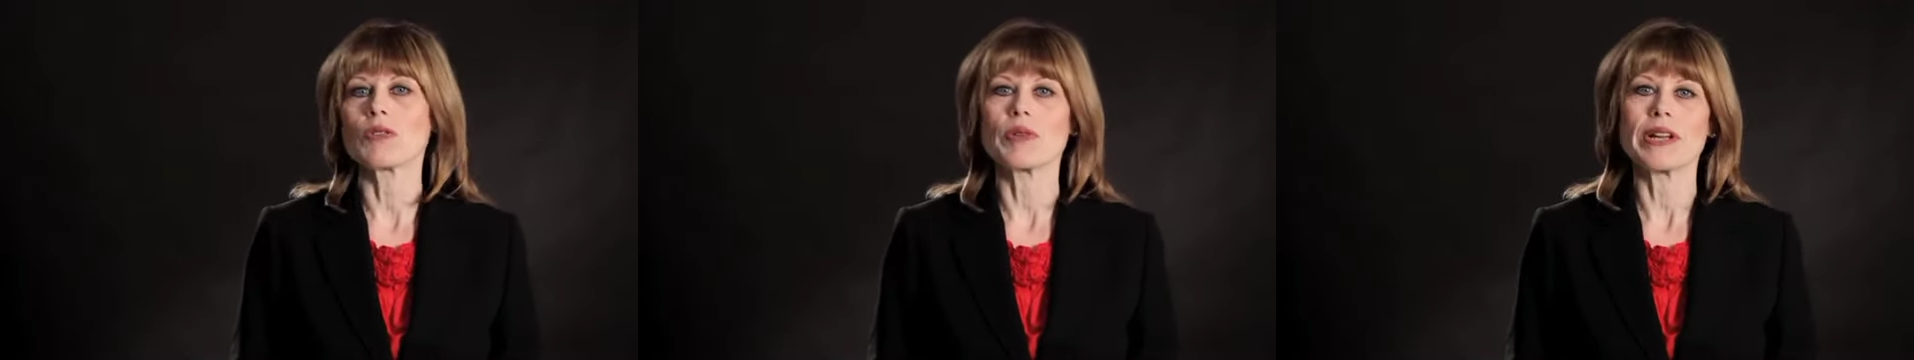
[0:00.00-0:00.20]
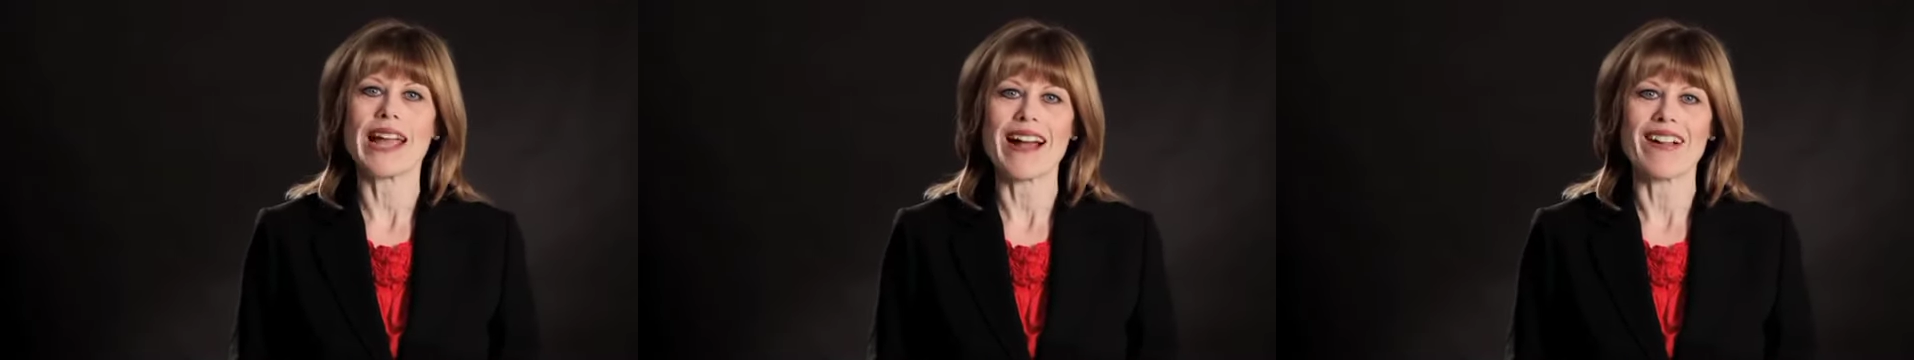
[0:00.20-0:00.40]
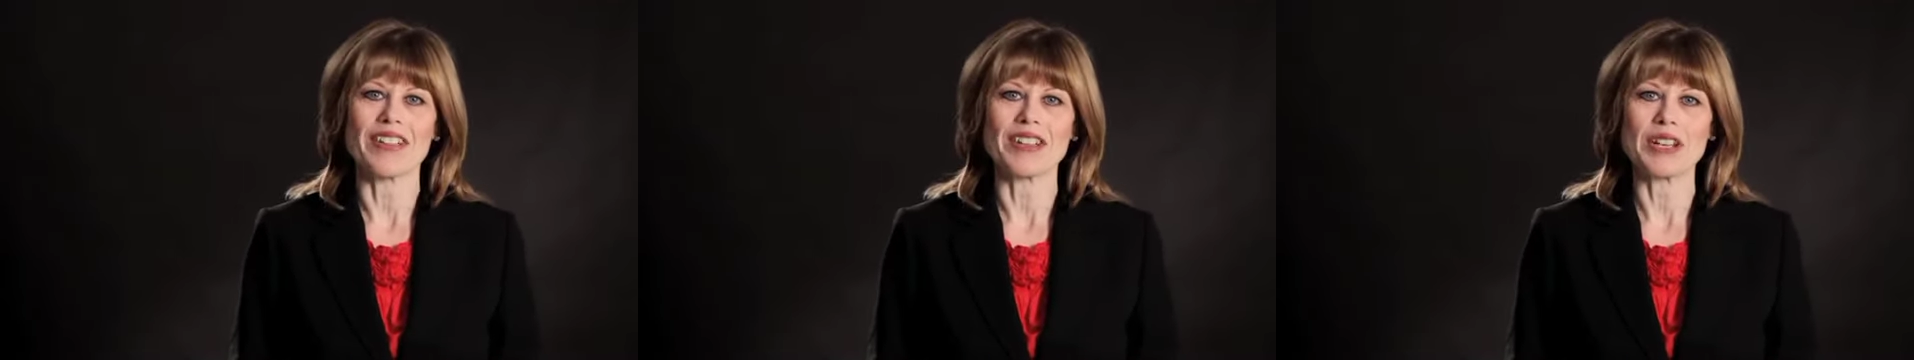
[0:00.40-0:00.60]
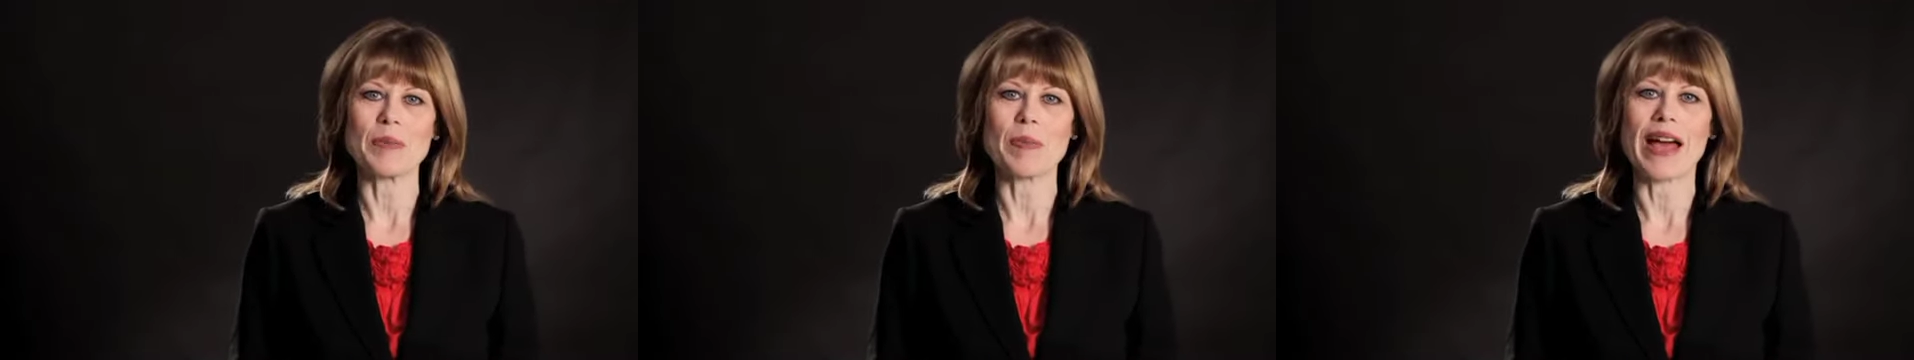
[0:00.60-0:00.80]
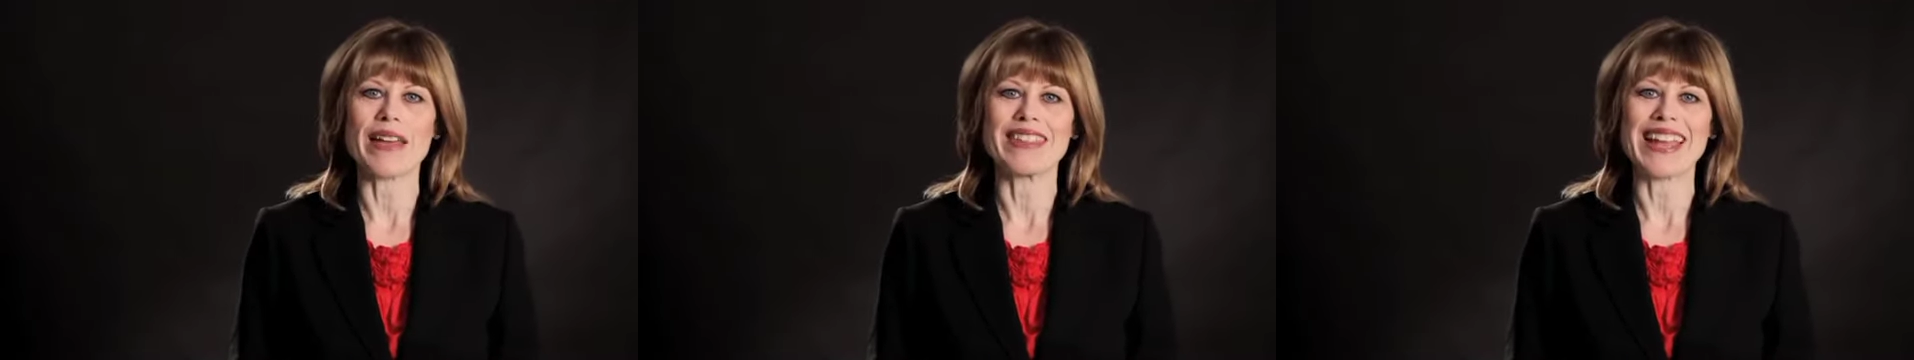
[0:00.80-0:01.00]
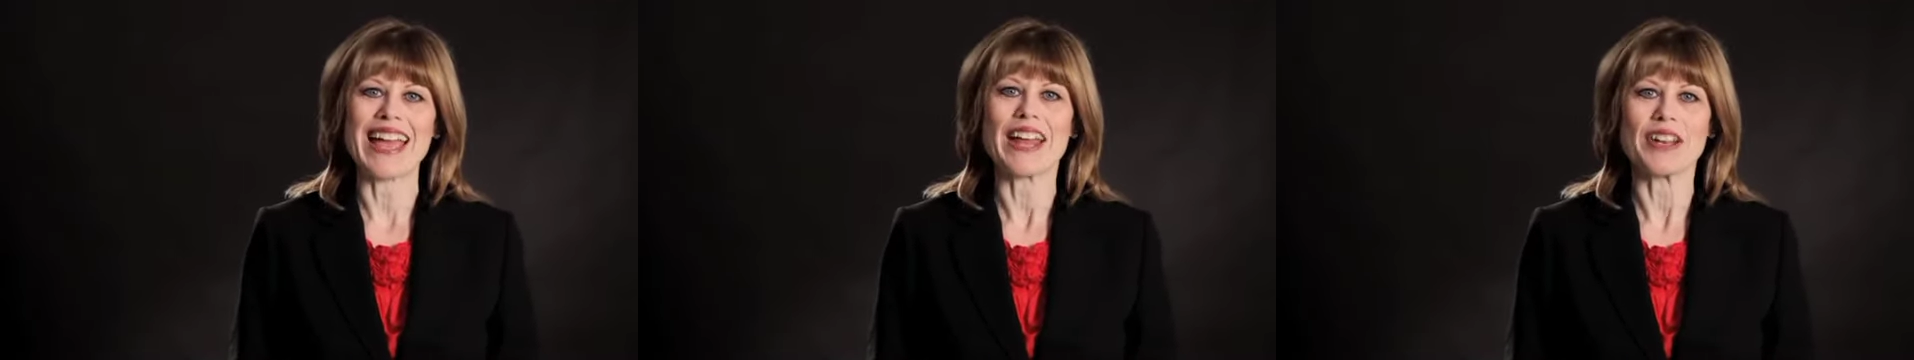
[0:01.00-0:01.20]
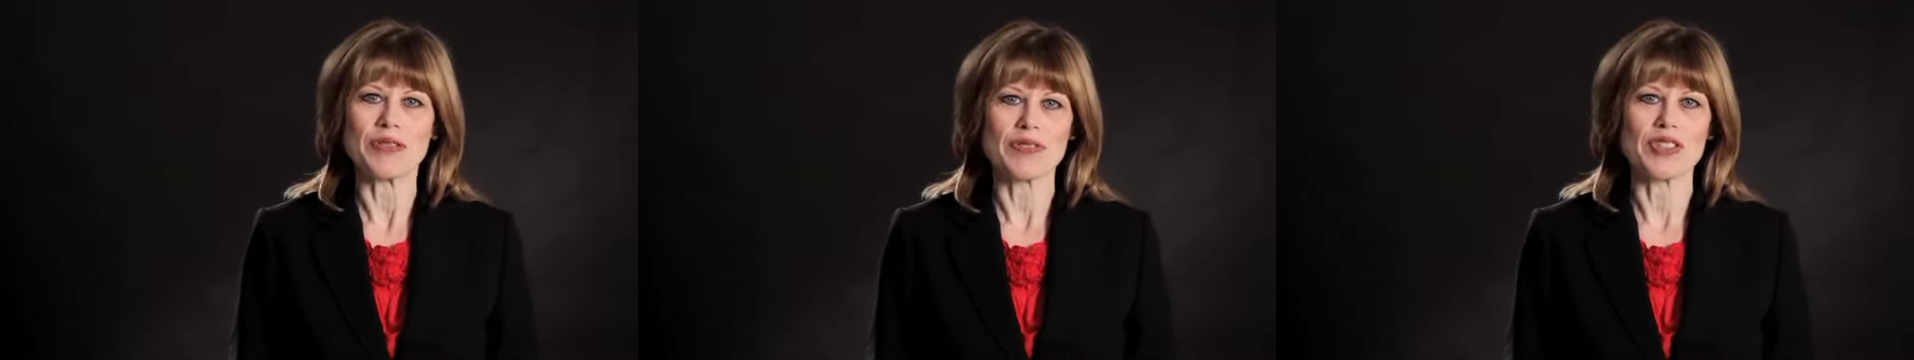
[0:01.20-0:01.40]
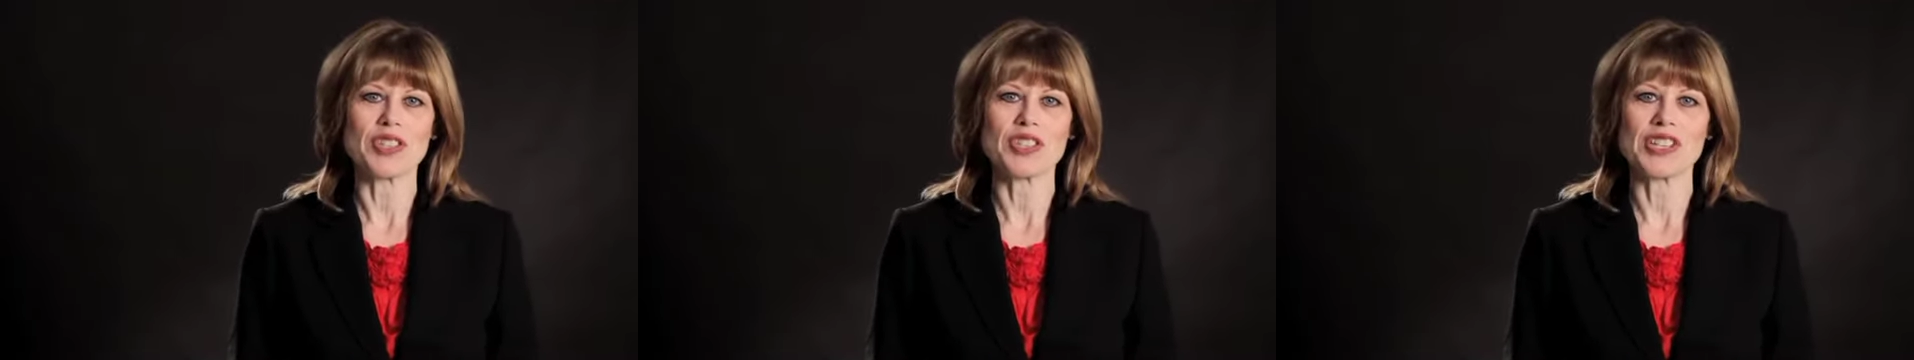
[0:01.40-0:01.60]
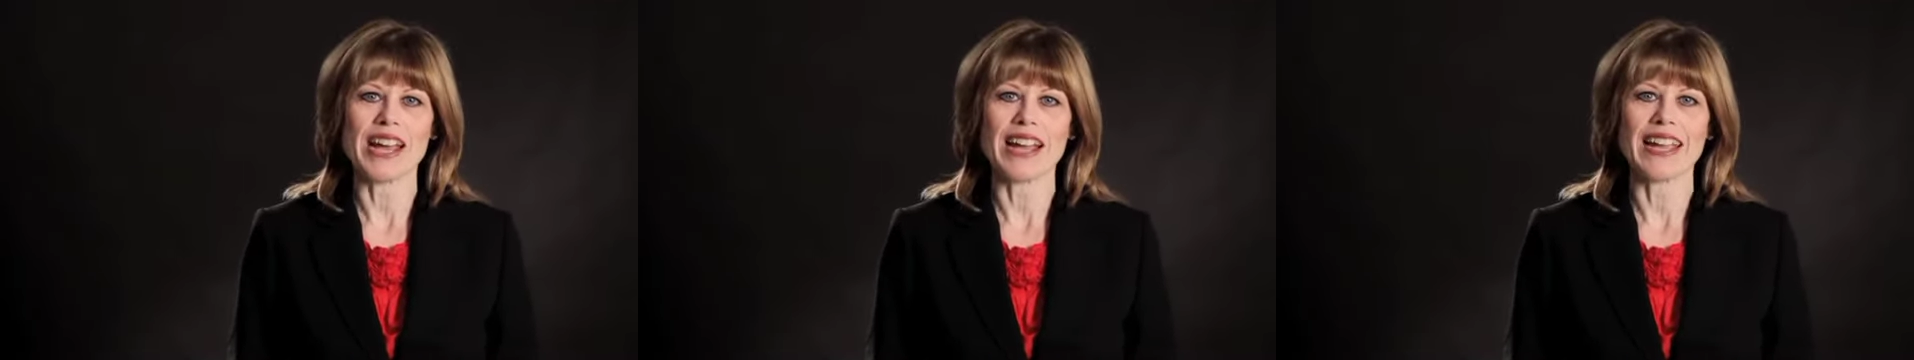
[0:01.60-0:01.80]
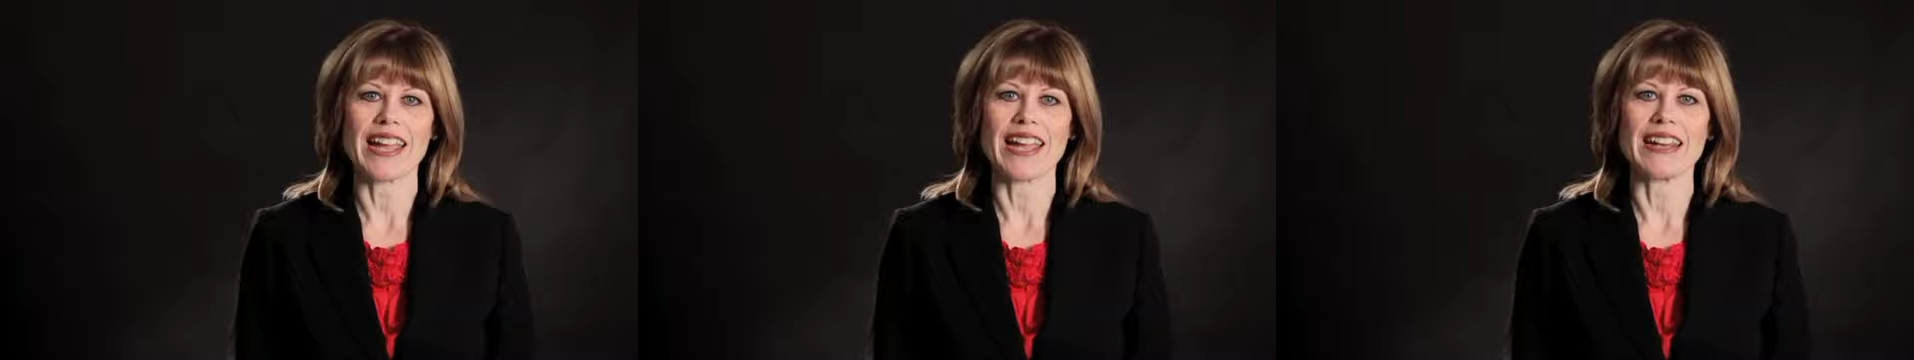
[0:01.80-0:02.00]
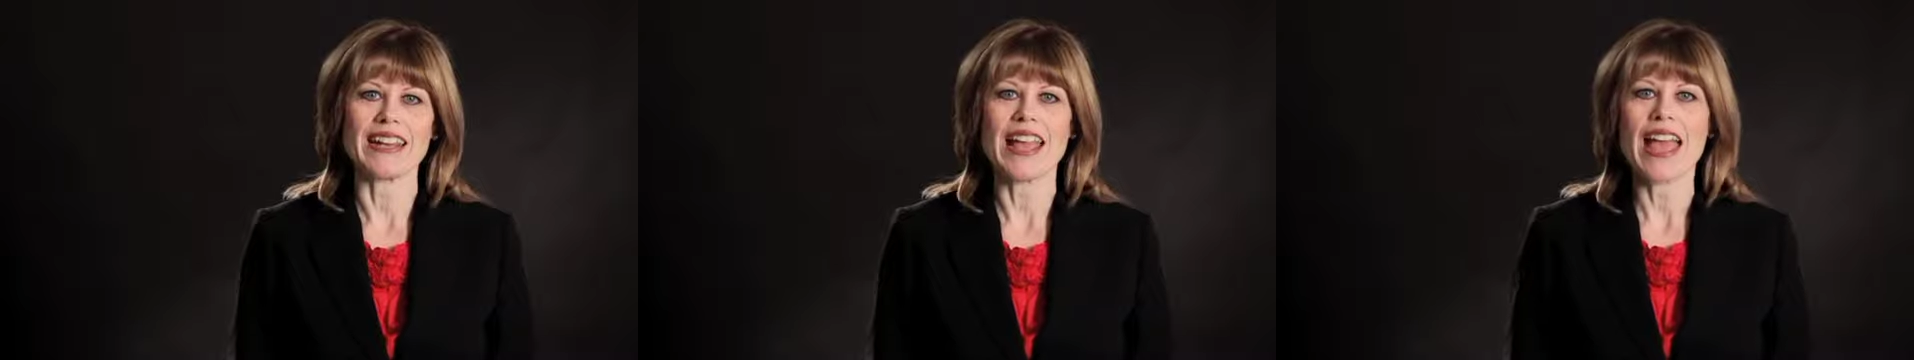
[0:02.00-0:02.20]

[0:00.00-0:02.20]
reality by the end of this decade.